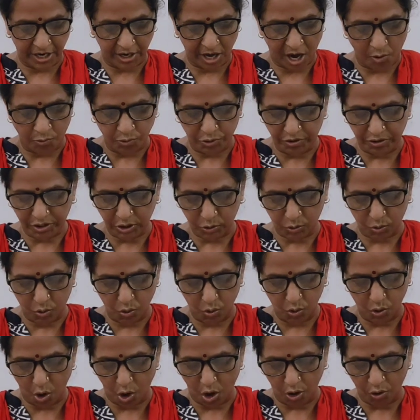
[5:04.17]
around your
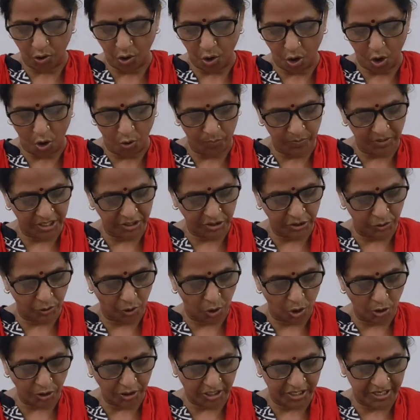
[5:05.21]
school or home is
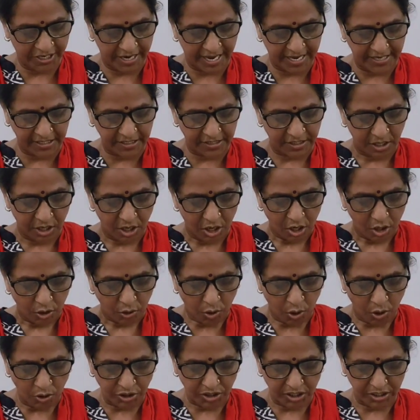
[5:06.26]
not cleaned as
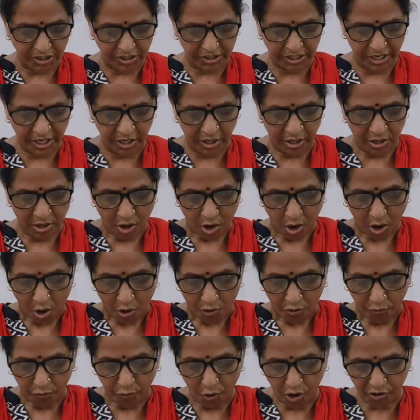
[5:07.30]
consciously
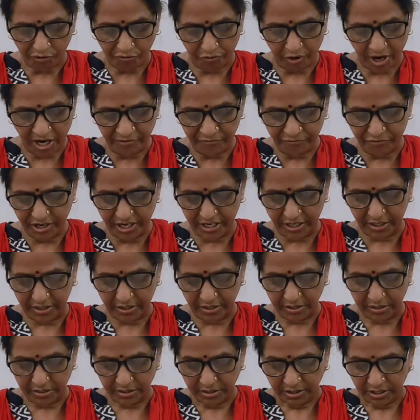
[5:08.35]
for 1 week,
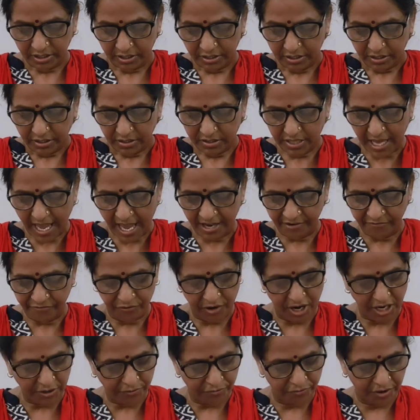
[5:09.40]
then
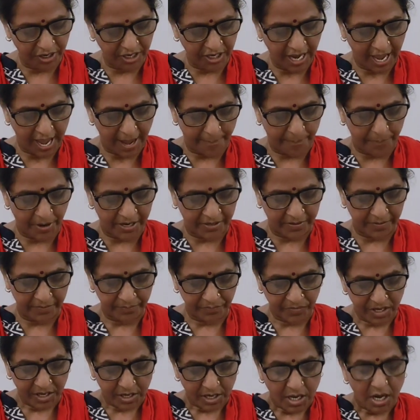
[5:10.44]
what will happen?
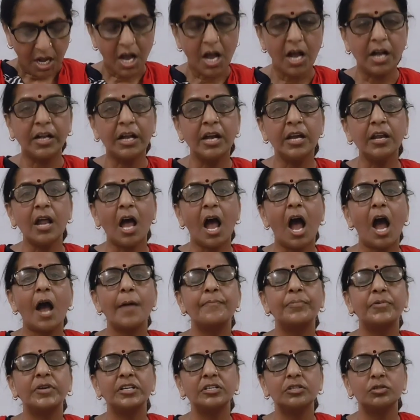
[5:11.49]
Agar
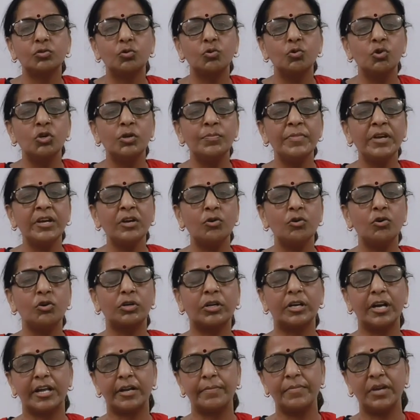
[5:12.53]
aapke school mein aur
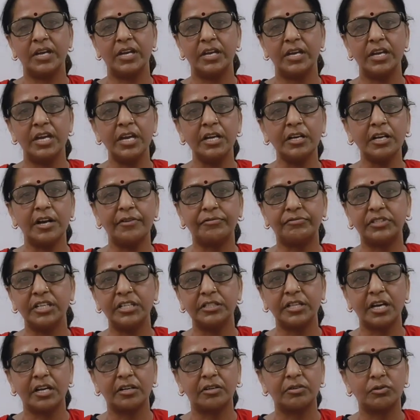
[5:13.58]
ghar mein ek hafte
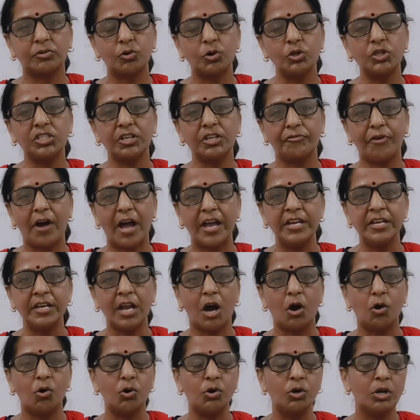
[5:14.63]
tak koi safai
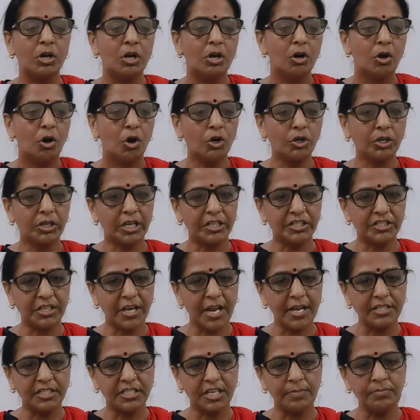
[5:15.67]
na ho aur
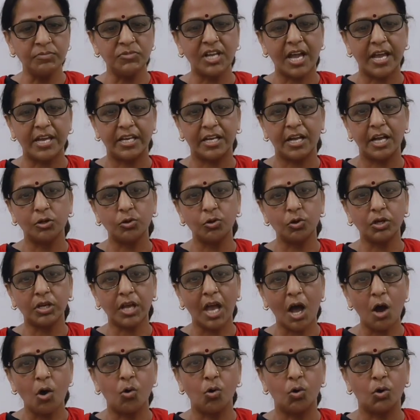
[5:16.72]
kachra jam jayega to
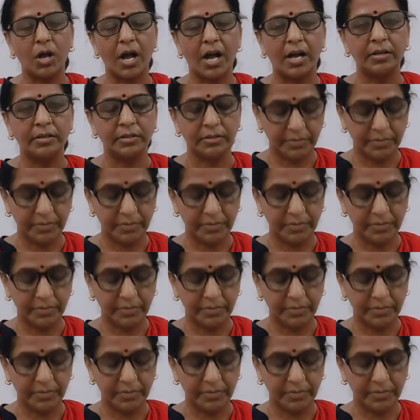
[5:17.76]
kya hoga?